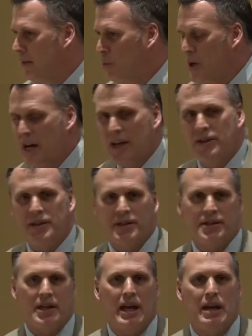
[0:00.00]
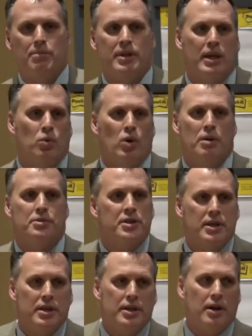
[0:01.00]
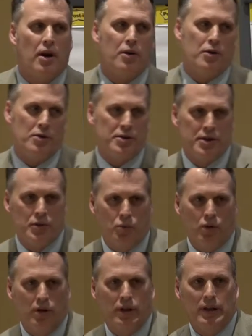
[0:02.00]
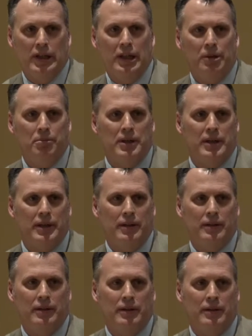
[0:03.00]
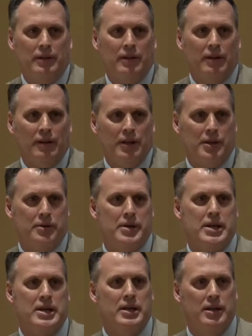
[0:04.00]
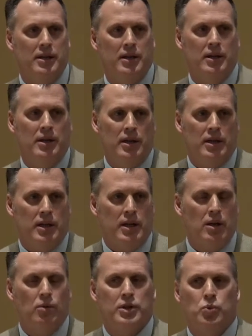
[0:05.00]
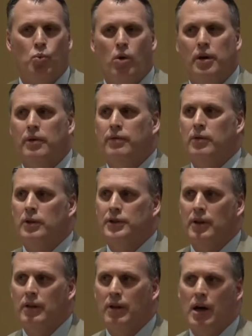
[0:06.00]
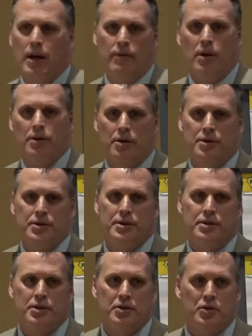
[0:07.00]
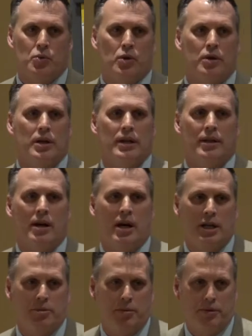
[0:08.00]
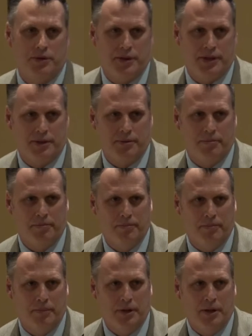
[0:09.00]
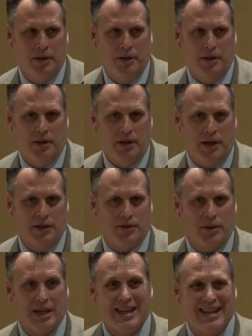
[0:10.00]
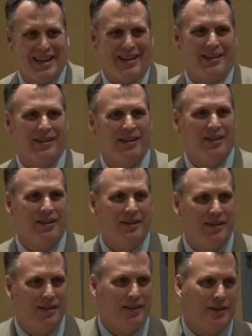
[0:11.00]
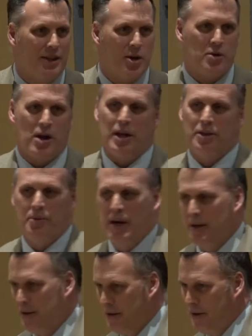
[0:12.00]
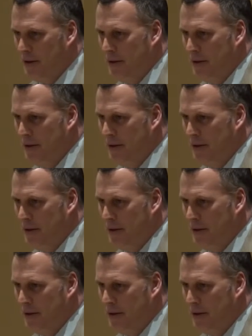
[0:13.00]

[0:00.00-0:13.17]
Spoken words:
We had the same thing Webb City did. Our nurses were a little bit leery. You know what's wonderful is a lot of our nurses used to work in the hospital system. And so they get it. They're not threatened.